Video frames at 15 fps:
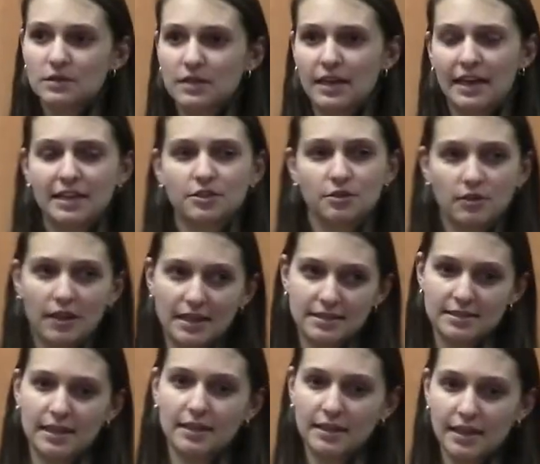and I took
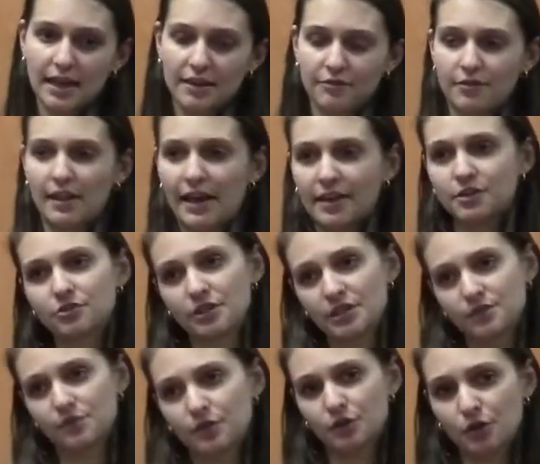classes at Lehigh for that and
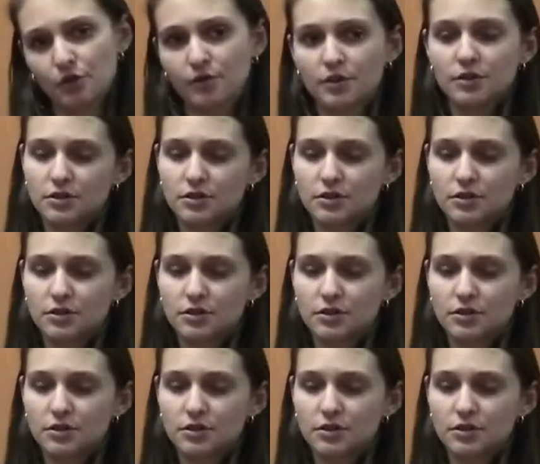transferred it over,